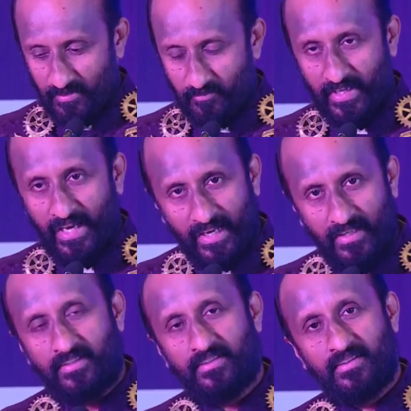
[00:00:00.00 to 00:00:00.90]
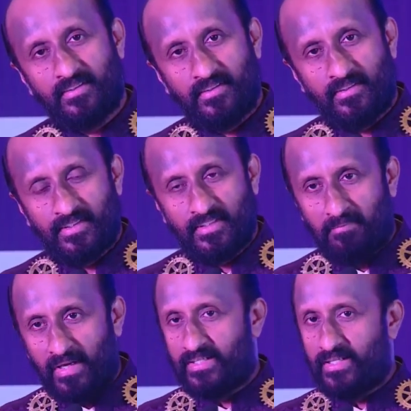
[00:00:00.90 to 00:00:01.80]
We had the
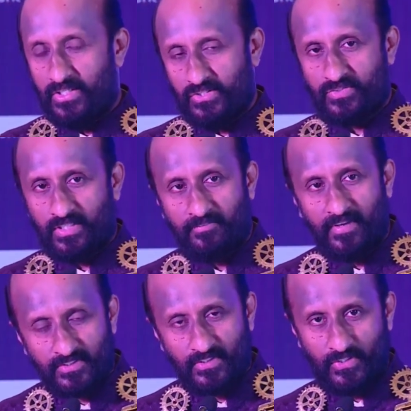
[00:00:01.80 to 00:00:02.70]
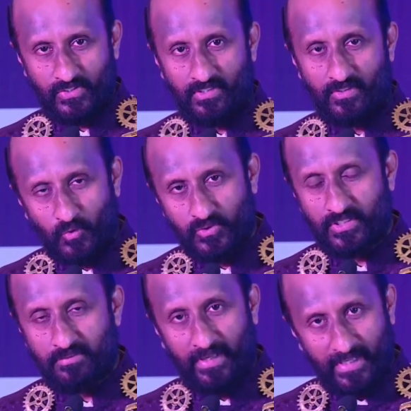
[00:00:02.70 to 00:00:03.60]
multi-district felicitation
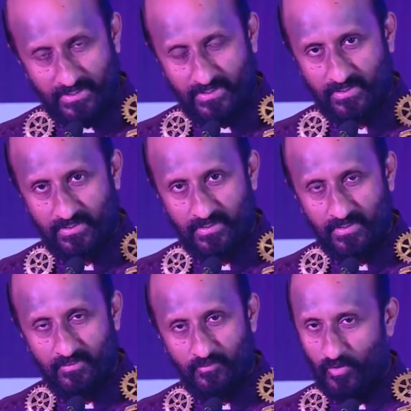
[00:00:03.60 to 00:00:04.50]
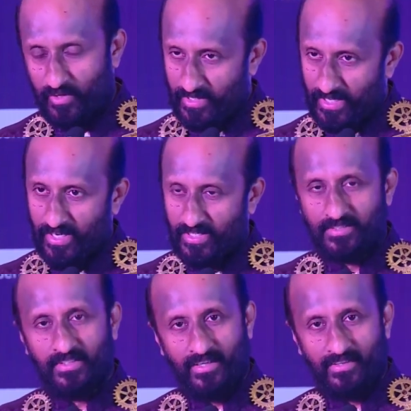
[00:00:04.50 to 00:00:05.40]
hosted by us for none other
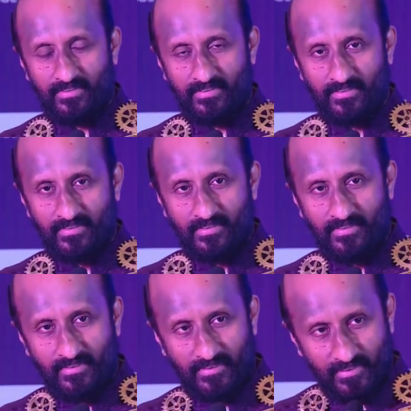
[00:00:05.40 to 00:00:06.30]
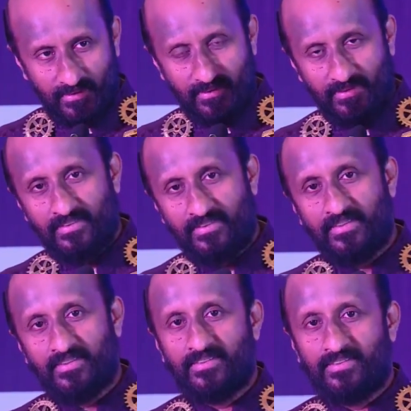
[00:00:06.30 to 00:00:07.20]
than
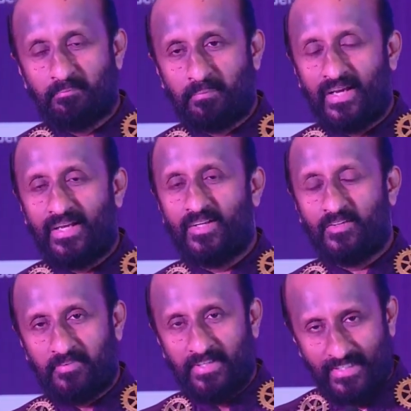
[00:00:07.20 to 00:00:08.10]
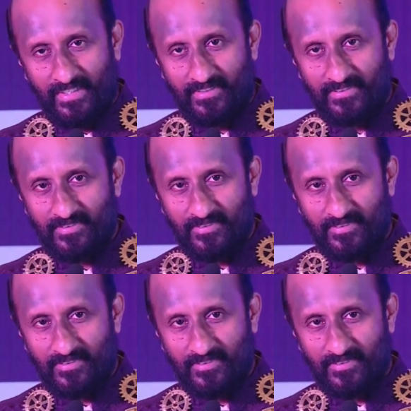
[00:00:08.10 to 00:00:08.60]
the pride of India,